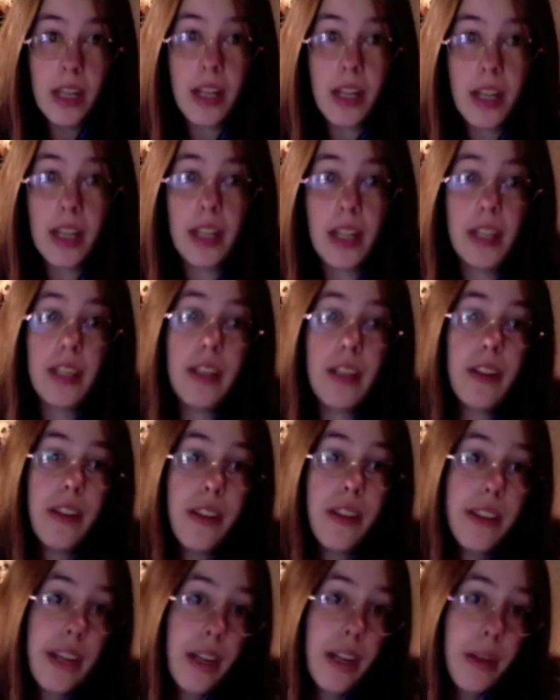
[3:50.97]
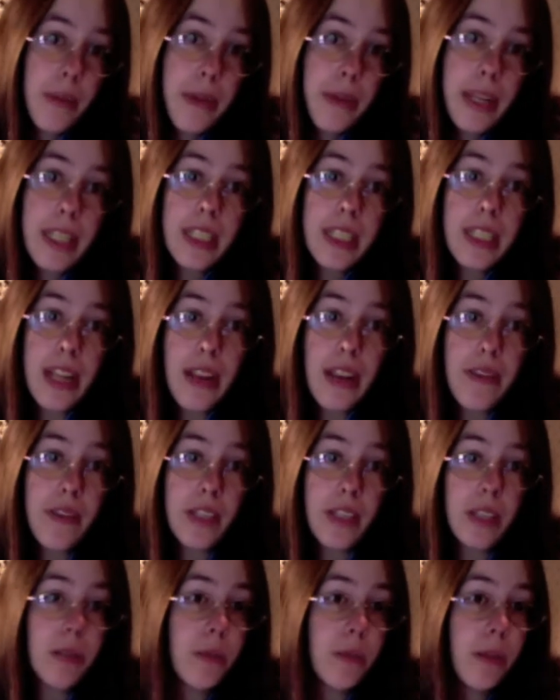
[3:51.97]
A good therapist, I
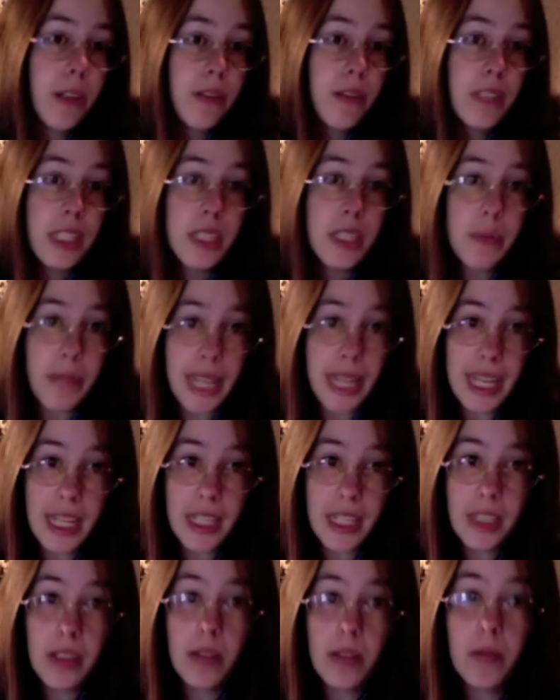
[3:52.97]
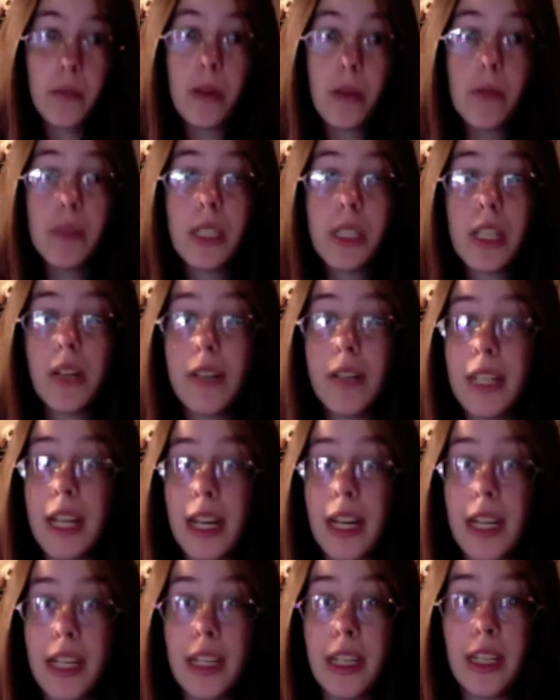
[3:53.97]
feel, would have explained what was going
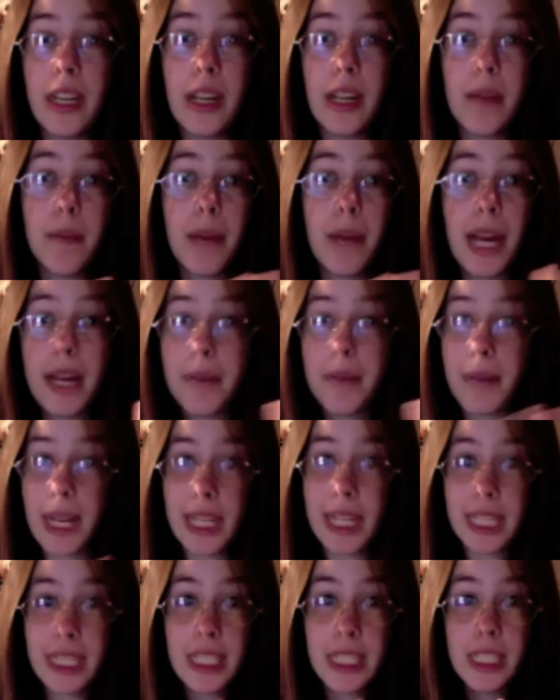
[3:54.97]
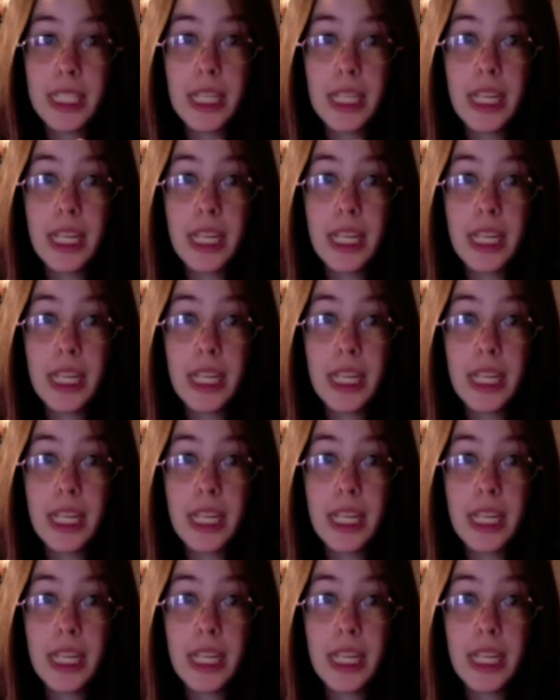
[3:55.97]
on in my mind